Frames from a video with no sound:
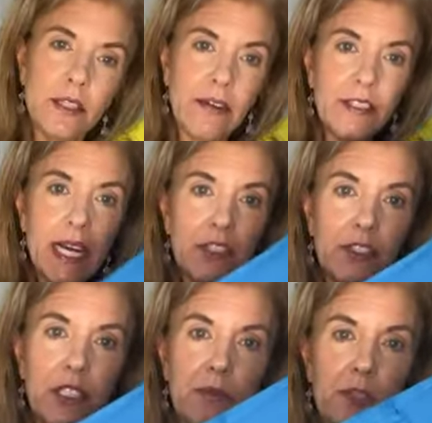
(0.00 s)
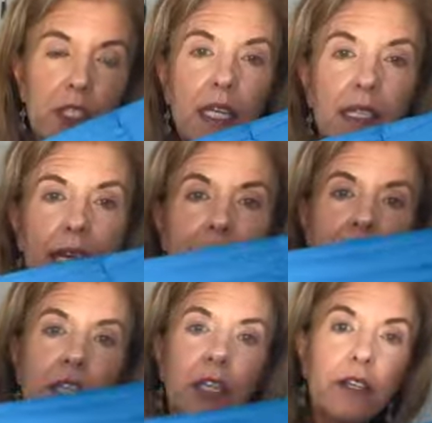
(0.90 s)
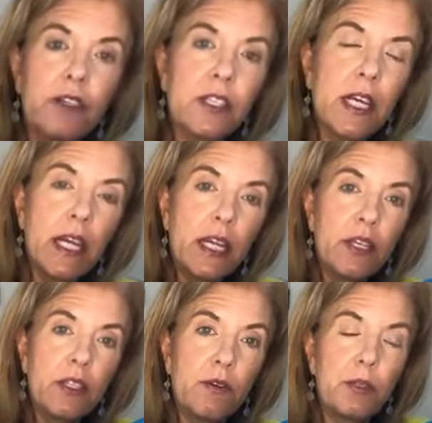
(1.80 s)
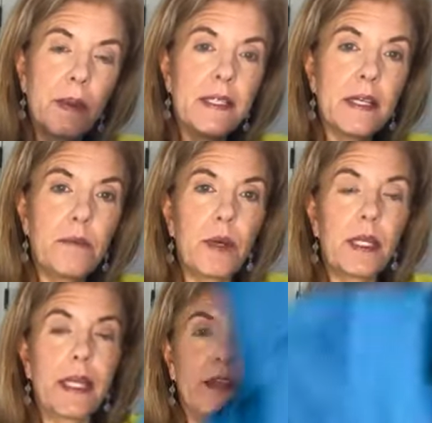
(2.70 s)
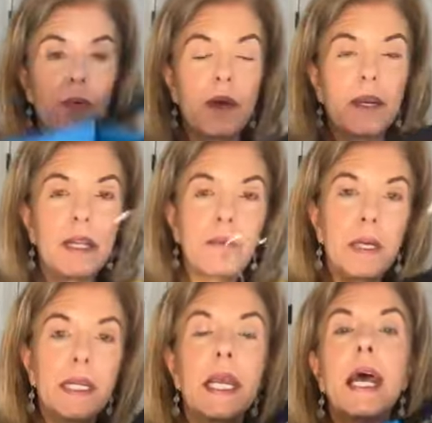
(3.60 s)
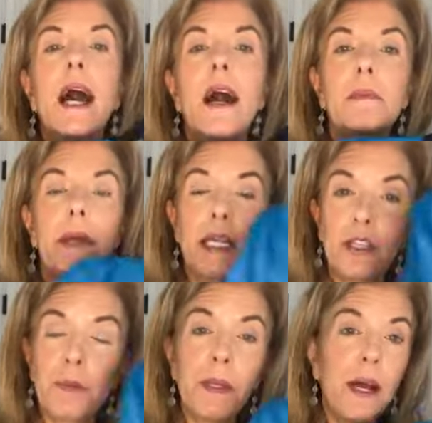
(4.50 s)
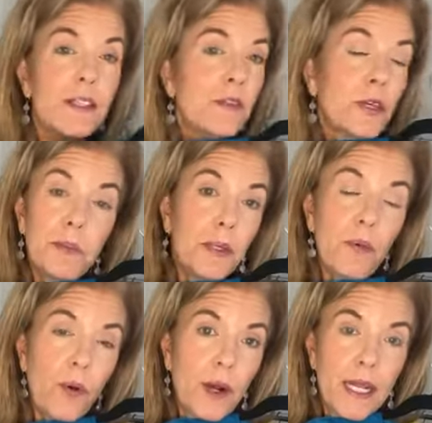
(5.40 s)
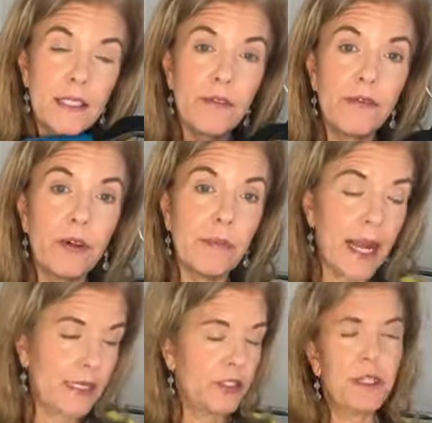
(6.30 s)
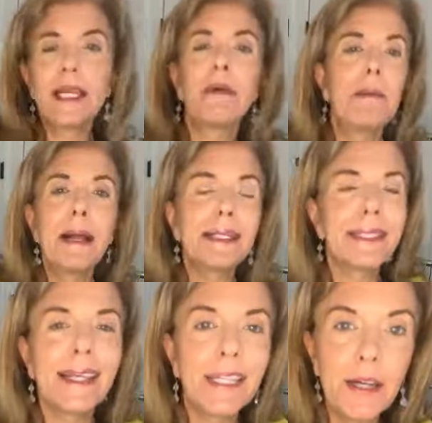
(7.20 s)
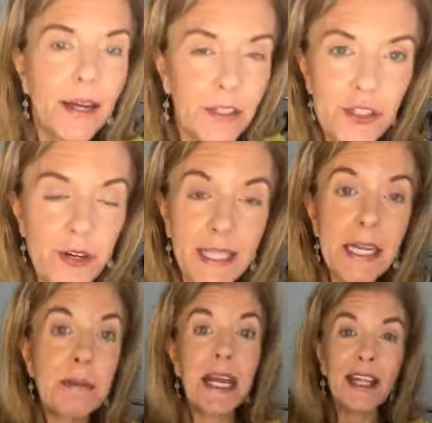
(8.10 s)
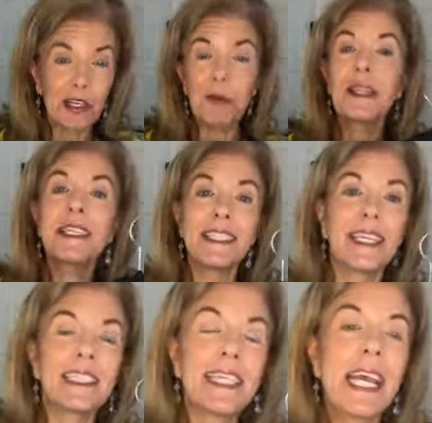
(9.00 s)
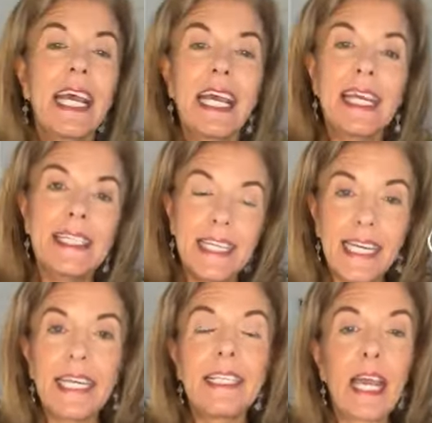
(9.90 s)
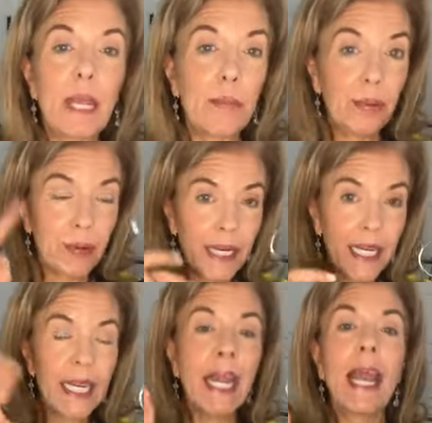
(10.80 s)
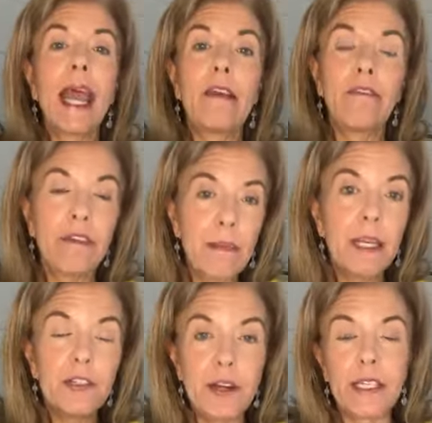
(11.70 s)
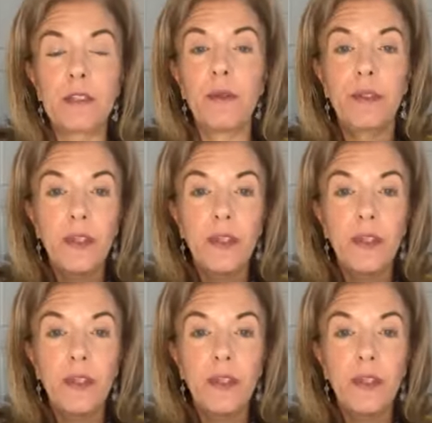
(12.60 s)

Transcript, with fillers: You'd have to ask your seamstress. It does have tiers, so it depends on what length you wanted it. But um, it could be also could be worn as a full maxi dress. Anyway, I'm not selling you on this dress. I'm telling you what this is, is it is a pretty and feminine dress.